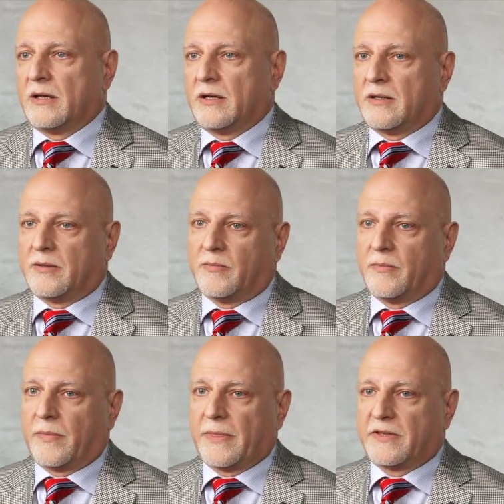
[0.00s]

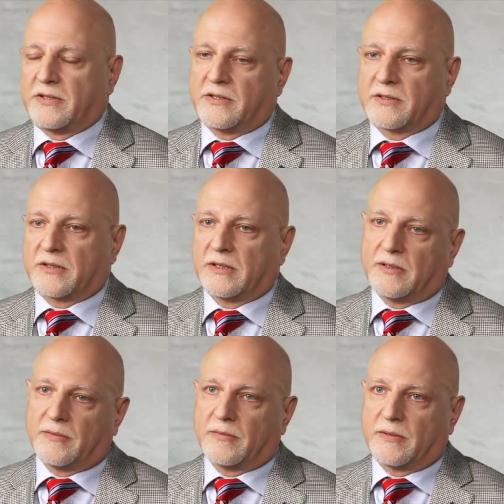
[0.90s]
Um, this is
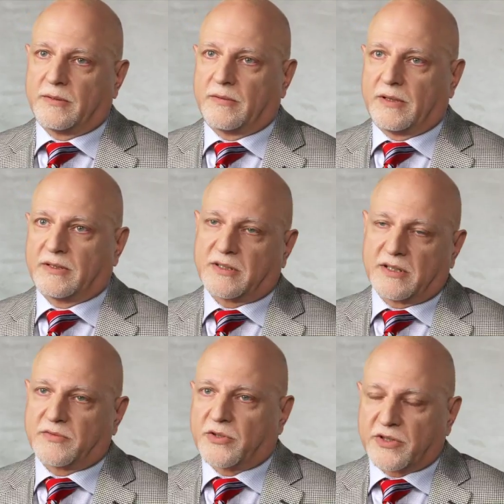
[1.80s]
a, a
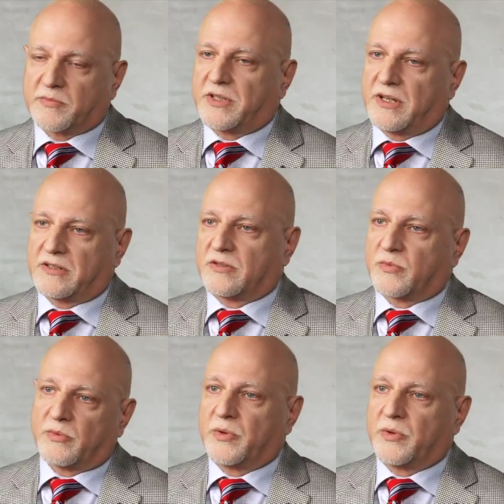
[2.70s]
set of circumstances where